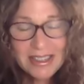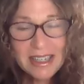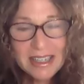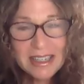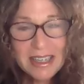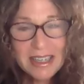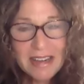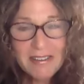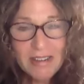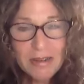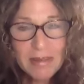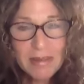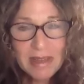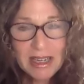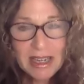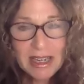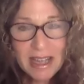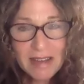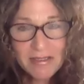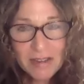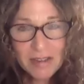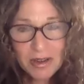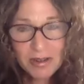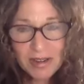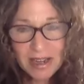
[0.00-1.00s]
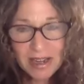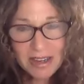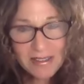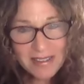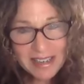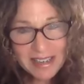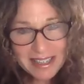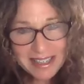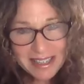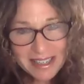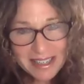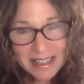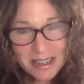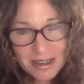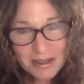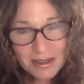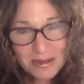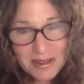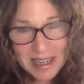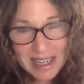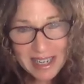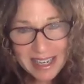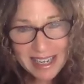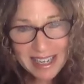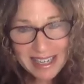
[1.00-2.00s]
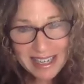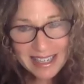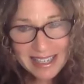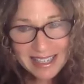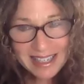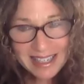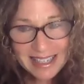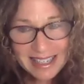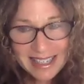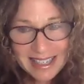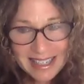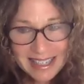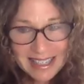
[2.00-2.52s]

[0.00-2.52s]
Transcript: and everybody have a great rest of your weekend.